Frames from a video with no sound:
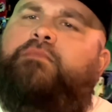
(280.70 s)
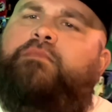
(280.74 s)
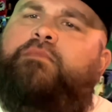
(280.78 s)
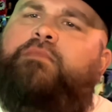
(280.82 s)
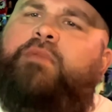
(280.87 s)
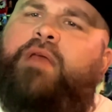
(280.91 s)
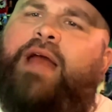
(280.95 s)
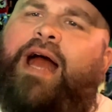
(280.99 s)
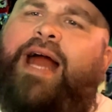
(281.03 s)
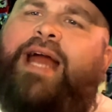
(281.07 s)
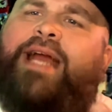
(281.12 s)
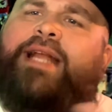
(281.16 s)

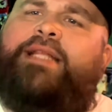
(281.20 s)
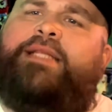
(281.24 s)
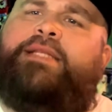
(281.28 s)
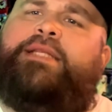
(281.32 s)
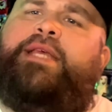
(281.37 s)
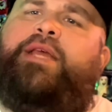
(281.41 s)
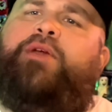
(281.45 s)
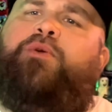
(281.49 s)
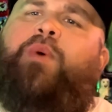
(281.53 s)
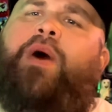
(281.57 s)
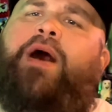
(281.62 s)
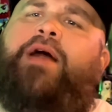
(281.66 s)
I can
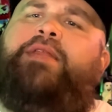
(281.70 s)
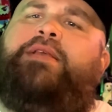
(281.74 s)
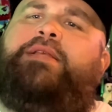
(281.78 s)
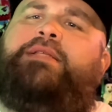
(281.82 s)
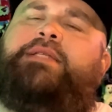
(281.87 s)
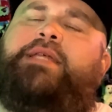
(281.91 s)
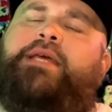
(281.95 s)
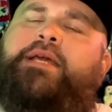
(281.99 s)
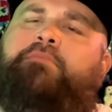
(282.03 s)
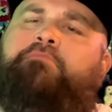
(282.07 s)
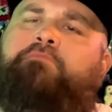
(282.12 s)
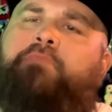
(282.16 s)
see why this
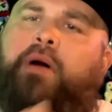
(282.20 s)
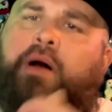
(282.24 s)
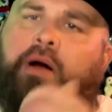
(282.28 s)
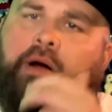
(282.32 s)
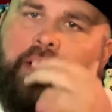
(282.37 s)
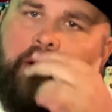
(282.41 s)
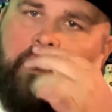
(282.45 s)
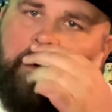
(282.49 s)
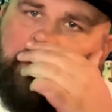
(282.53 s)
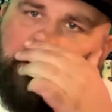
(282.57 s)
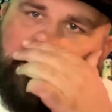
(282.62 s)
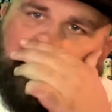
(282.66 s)
thing
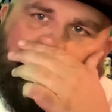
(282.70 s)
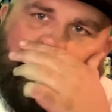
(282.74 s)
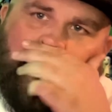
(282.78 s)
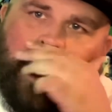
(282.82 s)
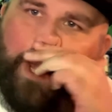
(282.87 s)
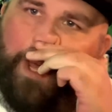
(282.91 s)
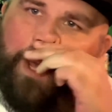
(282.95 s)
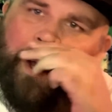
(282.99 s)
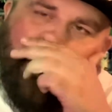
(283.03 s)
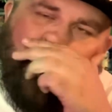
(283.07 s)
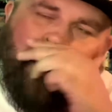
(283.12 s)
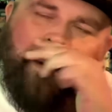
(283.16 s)
bombed.
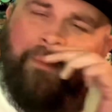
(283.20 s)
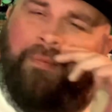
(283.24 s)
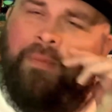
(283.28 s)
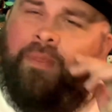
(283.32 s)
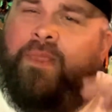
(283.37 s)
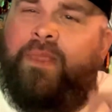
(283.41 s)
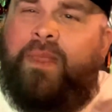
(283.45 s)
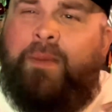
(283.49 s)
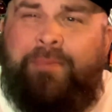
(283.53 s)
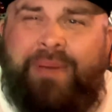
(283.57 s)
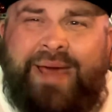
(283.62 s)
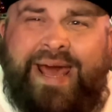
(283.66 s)

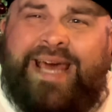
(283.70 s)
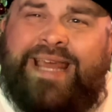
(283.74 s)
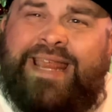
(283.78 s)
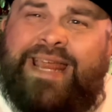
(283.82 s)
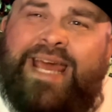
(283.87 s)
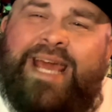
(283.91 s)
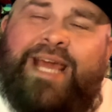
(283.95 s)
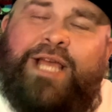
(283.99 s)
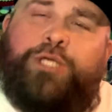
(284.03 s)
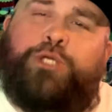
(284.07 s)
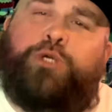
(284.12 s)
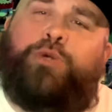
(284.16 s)
The big
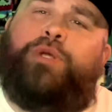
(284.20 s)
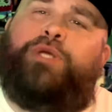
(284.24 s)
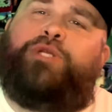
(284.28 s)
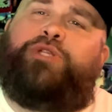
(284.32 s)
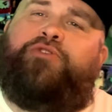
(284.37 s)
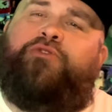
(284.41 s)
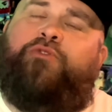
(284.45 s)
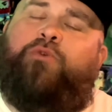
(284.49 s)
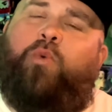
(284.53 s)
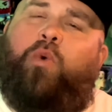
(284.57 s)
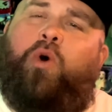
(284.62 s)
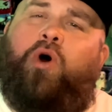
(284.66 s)
thing is
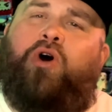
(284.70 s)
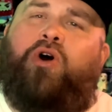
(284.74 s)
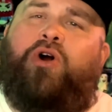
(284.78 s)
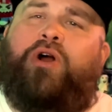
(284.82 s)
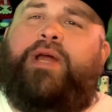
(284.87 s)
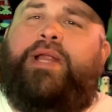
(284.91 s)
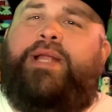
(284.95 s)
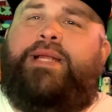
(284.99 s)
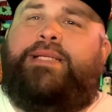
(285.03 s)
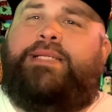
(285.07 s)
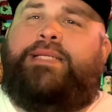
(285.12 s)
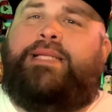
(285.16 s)
Christopher
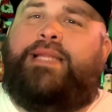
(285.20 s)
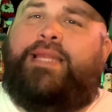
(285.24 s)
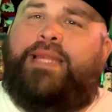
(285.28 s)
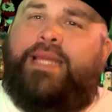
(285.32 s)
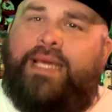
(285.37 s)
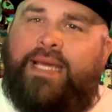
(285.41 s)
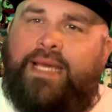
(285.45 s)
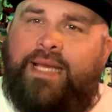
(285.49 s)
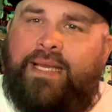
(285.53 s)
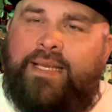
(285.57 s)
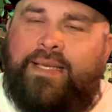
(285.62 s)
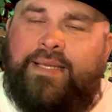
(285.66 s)
Walken is the
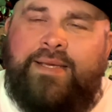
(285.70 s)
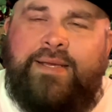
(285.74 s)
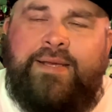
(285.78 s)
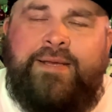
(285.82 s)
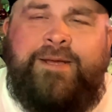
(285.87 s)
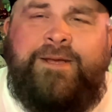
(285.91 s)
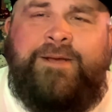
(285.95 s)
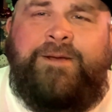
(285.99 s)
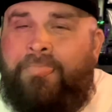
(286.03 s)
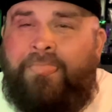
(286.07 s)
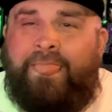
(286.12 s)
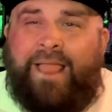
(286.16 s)
lead.
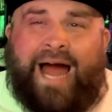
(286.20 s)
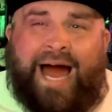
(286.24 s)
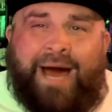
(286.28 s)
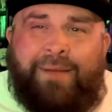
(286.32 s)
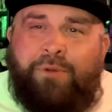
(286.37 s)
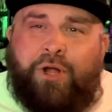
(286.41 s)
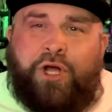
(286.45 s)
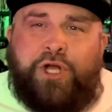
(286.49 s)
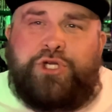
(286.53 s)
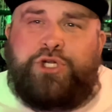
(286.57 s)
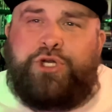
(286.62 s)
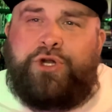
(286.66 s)
I'm
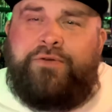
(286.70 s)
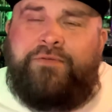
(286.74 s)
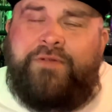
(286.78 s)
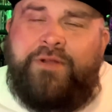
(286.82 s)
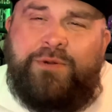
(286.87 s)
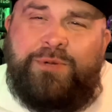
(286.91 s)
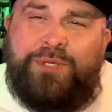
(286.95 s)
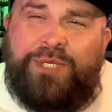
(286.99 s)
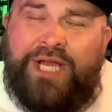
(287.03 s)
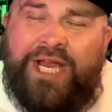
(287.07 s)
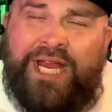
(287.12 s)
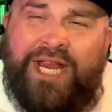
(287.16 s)
not sure if there
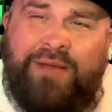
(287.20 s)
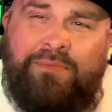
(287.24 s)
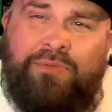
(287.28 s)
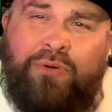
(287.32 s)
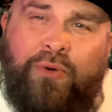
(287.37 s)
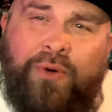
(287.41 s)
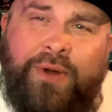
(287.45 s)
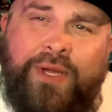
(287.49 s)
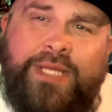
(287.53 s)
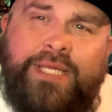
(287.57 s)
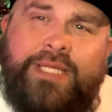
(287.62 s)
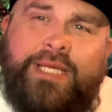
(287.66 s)
was any
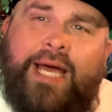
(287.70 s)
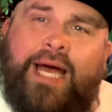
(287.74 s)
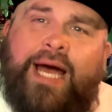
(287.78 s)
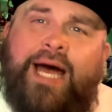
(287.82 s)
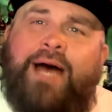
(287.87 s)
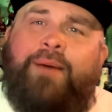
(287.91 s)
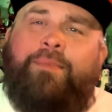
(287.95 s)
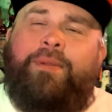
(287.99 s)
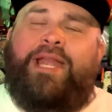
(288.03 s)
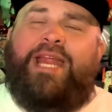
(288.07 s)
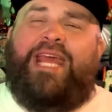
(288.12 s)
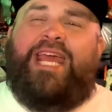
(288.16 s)
point in
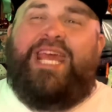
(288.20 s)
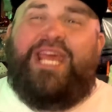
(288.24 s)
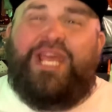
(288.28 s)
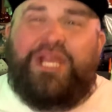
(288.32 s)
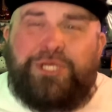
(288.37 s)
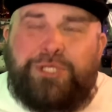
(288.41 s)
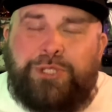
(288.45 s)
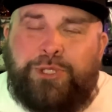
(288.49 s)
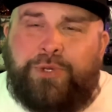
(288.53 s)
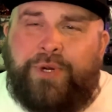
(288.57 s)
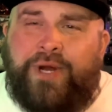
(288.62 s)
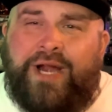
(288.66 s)
time in
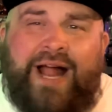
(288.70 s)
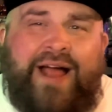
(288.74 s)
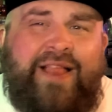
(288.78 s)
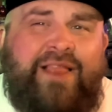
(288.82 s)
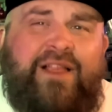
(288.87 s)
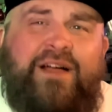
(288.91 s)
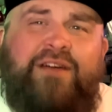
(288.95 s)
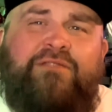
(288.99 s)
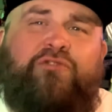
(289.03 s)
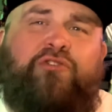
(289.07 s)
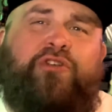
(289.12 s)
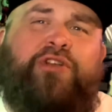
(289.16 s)
history, and I
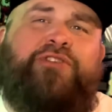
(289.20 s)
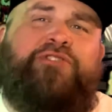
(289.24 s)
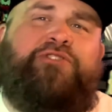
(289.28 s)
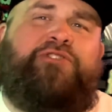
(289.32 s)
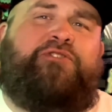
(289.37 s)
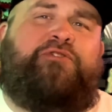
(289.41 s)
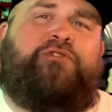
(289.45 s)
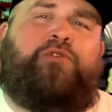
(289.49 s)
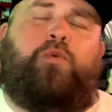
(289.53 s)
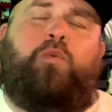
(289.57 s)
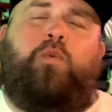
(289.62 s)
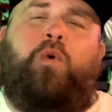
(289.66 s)
love
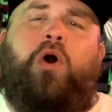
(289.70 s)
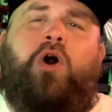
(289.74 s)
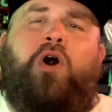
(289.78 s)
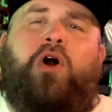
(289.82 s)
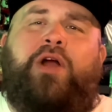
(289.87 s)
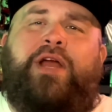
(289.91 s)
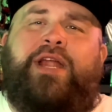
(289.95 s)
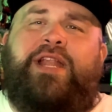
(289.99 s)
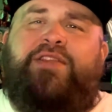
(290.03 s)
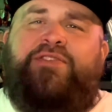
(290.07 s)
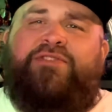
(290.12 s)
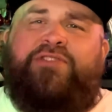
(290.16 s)
Christopher
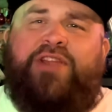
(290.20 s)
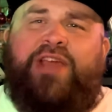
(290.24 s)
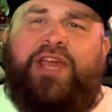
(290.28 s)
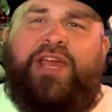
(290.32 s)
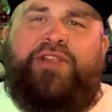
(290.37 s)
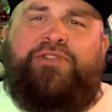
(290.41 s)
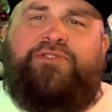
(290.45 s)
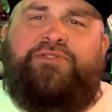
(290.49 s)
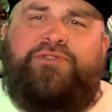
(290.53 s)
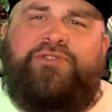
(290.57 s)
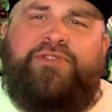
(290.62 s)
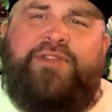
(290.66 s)
Walken. He's an
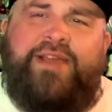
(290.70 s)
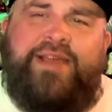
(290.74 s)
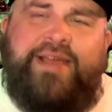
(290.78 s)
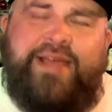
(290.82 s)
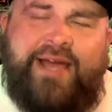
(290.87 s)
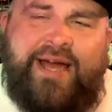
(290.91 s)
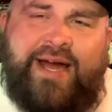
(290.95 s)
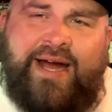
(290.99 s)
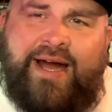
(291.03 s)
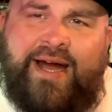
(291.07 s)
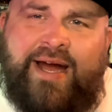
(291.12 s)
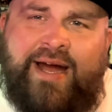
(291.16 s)
interesting
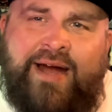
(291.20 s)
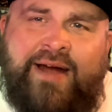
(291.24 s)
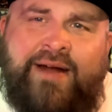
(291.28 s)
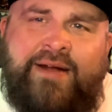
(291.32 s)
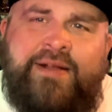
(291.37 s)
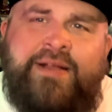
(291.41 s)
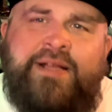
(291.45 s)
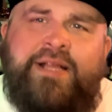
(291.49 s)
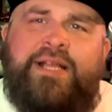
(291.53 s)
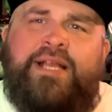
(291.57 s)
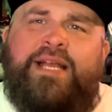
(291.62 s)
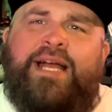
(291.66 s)
guy.
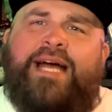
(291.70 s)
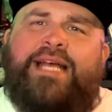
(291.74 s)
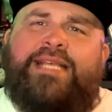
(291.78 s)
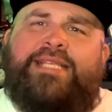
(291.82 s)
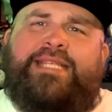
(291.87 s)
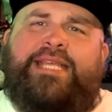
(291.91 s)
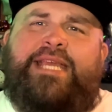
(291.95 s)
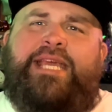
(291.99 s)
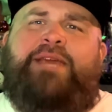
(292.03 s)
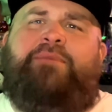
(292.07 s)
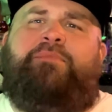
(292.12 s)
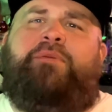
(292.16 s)
I
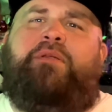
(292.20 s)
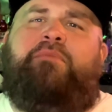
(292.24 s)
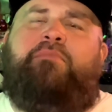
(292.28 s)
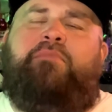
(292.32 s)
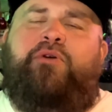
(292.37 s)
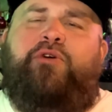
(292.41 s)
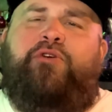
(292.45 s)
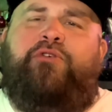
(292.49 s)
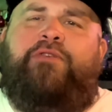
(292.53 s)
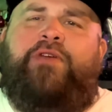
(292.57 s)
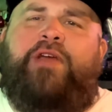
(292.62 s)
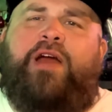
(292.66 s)
see him in a
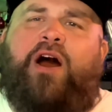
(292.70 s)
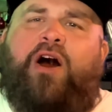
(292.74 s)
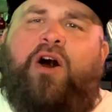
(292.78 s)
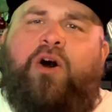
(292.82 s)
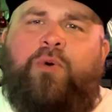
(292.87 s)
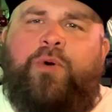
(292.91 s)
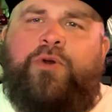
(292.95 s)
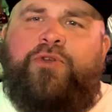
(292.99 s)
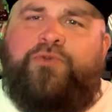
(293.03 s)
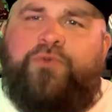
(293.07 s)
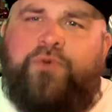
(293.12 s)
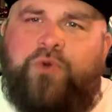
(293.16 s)
movie, I
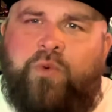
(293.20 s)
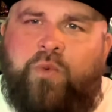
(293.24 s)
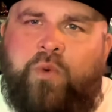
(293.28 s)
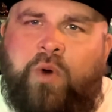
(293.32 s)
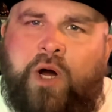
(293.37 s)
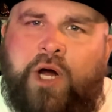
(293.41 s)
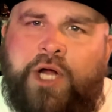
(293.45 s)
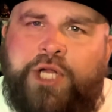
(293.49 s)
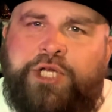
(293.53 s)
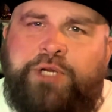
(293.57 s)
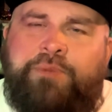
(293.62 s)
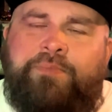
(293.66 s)
always want to
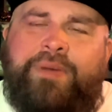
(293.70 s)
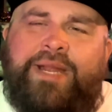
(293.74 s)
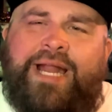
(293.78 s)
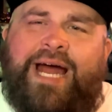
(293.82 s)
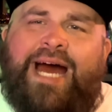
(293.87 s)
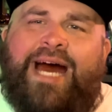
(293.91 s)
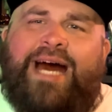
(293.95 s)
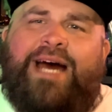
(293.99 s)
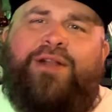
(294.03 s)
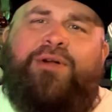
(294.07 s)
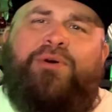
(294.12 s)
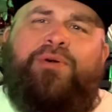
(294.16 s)
watch him, but
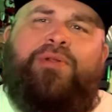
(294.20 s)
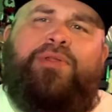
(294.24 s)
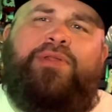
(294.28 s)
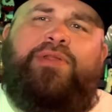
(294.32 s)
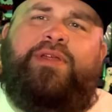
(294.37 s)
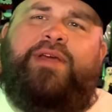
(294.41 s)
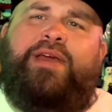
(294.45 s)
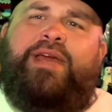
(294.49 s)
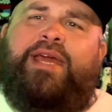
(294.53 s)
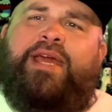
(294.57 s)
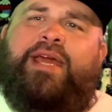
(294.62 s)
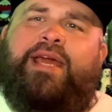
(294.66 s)
I don't
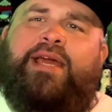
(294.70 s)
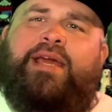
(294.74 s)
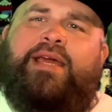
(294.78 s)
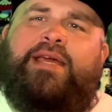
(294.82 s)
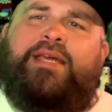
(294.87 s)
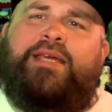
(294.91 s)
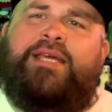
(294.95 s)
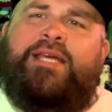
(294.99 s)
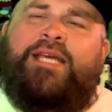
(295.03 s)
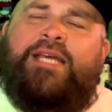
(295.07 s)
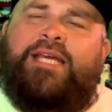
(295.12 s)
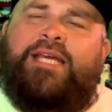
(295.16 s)

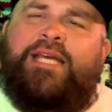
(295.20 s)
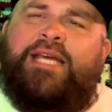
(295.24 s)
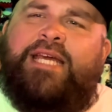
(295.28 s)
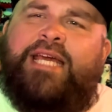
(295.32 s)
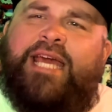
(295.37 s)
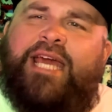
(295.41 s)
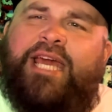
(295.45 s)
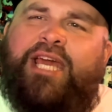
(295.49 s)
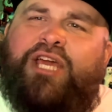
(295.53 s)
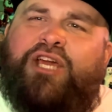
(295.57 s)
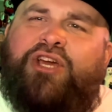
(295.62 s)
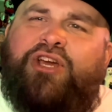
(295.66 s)
think
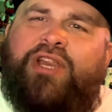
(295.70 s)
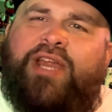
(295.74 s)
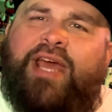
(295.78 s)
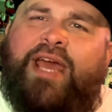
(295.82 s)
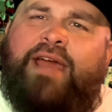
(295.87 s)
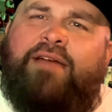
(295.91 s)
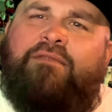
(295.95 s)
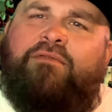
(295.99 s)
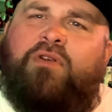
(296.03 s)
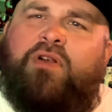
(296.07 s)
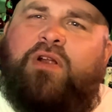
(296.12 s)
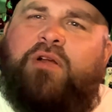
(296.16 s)
he could
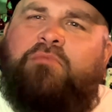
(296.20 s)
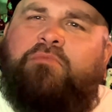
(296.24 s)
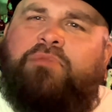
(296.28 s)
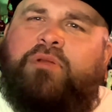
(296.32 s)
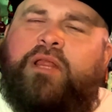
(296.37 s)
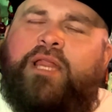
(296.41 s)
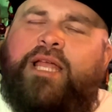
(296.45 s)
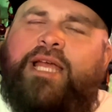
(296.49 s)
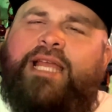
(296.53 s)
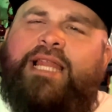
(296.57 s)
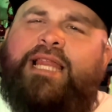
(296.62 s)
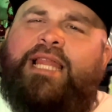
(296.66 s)
ever
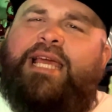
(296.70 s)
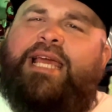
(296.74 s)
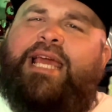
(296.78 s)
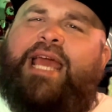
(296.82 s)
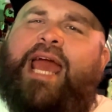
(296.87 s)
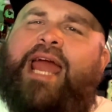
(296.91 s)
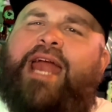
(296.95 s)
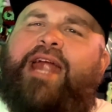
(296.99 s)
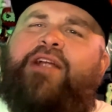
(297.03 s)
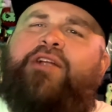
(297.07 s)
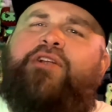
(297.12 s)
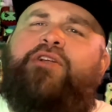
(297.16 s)
completely
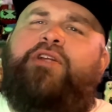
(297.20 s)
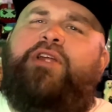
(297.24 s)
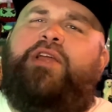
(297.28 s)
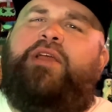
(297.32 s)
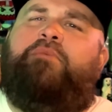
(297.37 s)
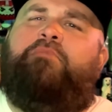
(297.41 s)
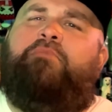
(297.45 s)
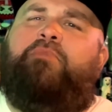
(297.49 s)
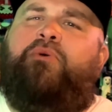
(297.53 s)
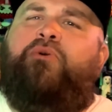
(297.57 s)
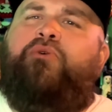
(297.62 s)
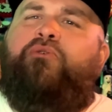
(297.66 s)
carry a
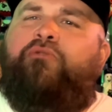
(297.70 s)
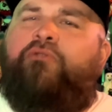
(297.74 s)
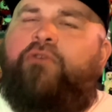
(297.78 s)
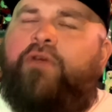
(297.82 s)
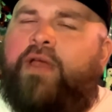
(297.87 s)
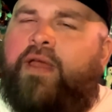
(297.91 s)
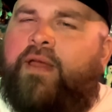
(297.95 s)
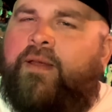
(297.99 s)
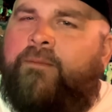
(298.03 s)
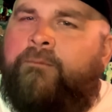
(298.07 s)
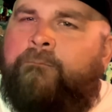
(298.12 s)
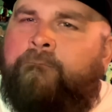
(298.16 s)

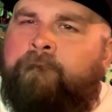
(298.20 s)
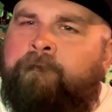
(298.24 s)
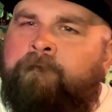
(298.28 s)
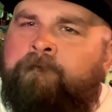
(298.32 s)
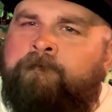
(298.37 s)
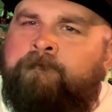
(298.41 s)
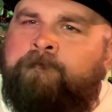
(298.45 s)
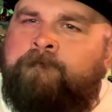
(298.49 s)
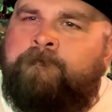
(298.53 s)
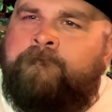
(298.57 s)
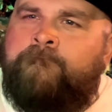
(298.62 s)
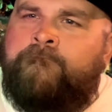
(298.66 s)
movie,
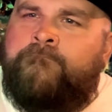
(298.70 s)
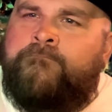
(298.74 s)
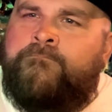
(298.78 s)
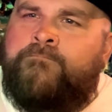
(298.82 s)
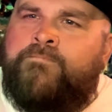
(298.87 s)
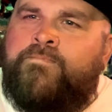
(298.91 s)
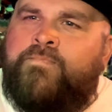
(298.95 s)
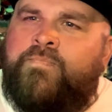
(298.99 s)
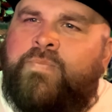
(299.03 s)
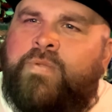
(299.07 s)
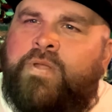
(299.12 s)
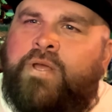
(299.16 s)

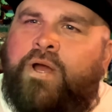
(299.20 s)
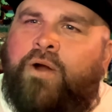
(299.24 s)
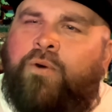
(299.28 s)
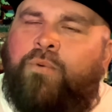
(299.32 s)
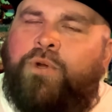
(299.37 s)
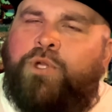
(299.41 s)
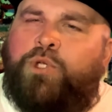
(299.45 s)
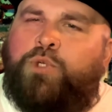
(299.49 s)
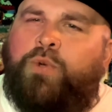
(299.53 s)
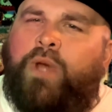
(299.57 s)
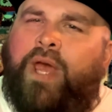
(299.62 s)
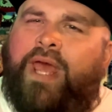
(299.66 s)
you know,
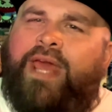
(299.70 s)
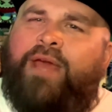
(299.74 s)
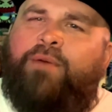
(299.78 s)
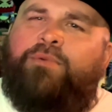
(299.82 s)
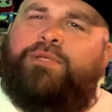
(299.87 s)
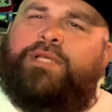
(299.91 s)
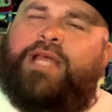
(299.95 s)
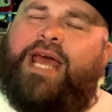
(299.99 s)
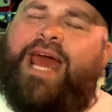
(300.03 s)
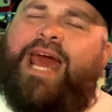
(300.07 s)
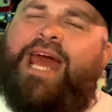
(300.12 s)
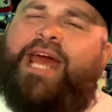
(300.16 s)
which he
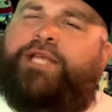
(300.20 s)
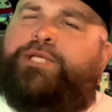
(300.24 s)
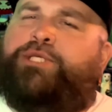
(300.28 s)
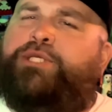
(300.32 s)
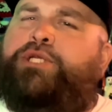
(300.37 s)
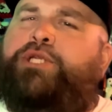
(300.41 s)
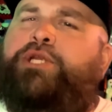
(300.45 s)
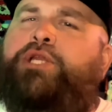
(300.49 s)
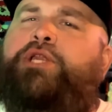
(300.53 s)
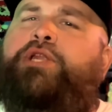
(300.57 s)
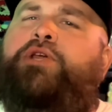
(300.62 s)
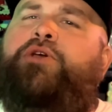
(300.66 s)
was
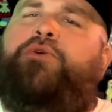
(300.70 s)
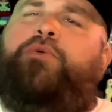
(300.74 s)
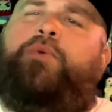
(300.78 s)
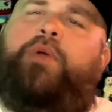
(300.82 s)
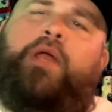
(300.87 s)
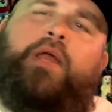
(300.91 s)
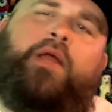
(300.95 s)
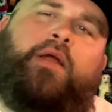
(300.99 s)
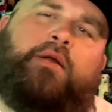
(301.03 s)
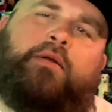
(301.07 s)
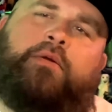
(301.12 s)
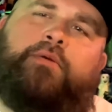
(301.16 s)
asked to do
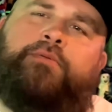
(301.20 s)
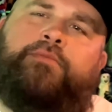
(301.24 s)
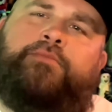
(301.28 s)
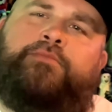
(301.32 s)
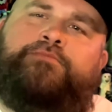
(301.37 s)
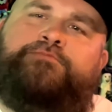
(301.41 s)
here.